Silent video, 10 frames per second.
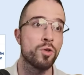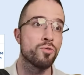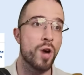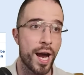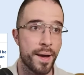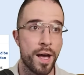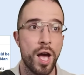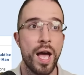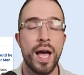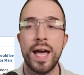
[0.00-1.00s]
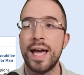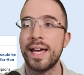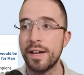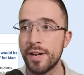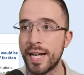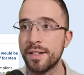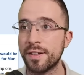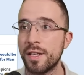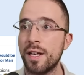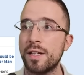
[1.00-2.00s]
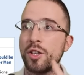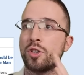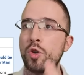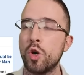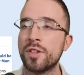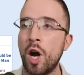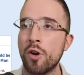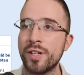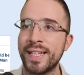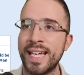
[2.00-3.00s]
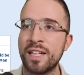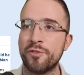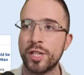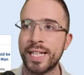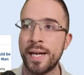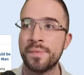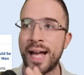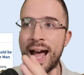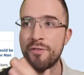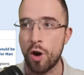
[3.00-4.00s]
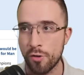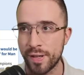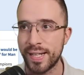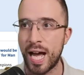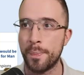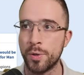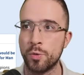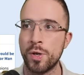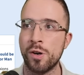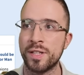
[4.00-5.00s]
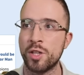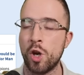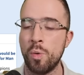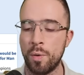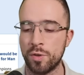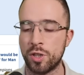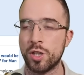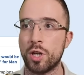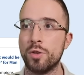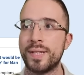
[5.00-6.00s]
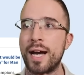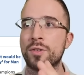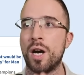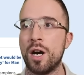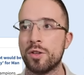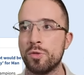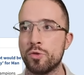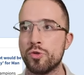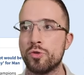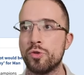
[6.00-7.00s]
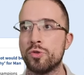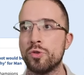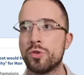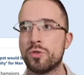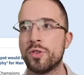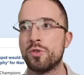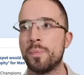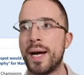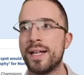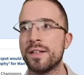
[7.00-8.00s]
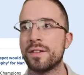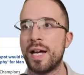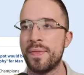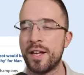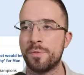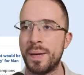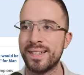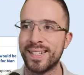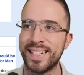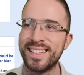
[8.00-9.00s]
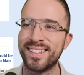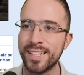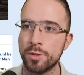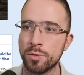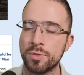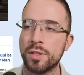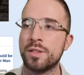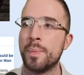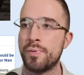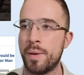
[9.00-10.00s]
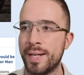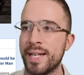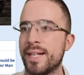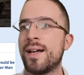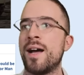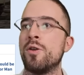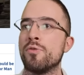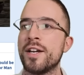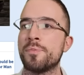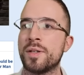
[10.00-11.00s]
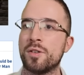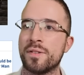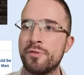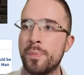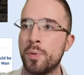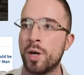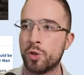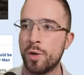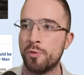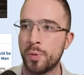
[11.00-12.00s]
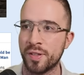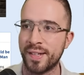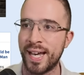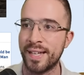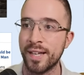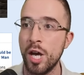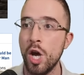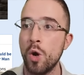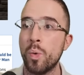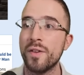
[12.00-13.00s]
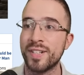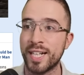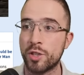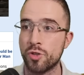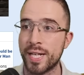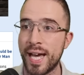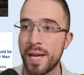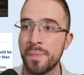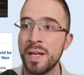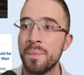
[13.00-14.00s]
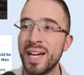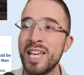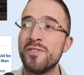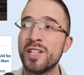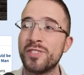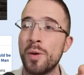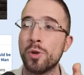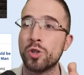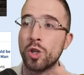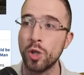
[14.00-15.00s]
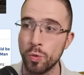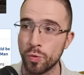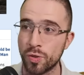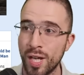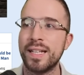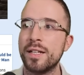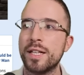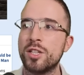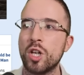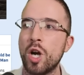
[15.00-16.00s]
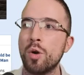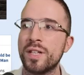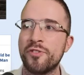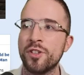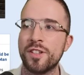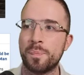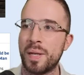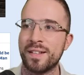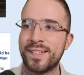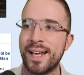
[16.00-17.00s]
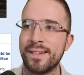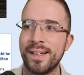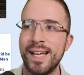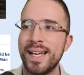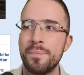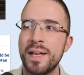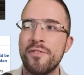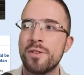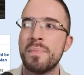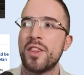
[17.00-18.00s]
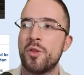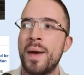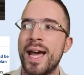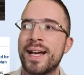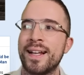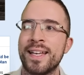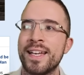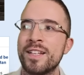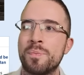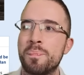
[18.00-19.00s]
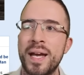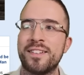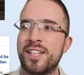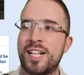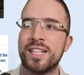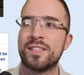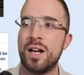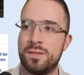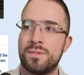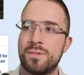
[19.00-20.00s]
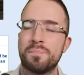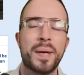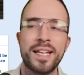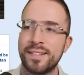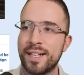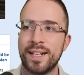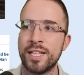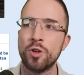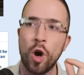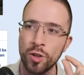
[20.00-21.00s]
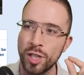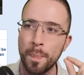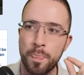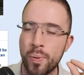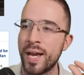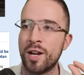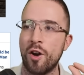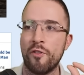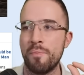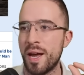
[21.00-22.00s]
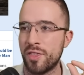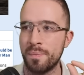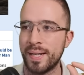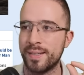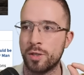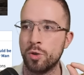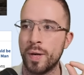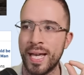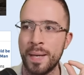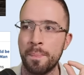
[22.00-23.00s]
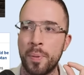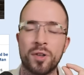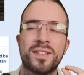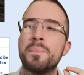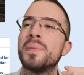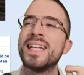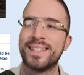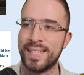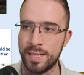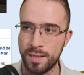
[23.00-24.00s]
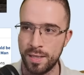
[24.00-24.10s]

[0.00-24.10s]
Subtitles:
Right. Here it is. The scores are already in for the games that have already happened. We already know what was going to go down. Arsenal drew 2-2 to Crystal Palace, and that's basically sealed the Premier League title race because Liverpool are 12 points ahead with an extra game. But even if they were to lose, the goal difference is plus 10. Even mathematically, it's basically done. Basically, you're on the brink of mathematical impossibility.